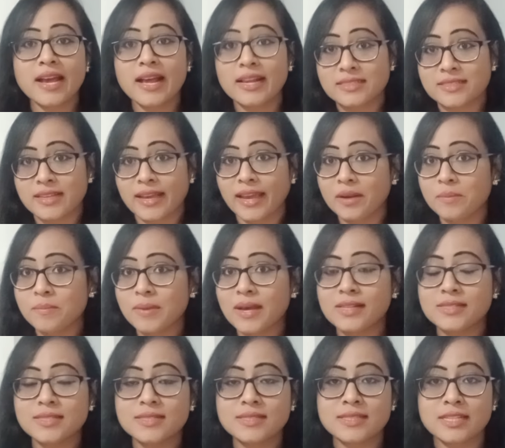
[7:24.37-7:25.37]

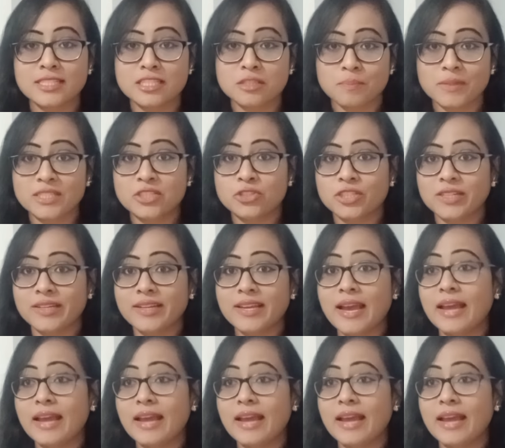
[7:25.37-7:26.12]
assignments especially,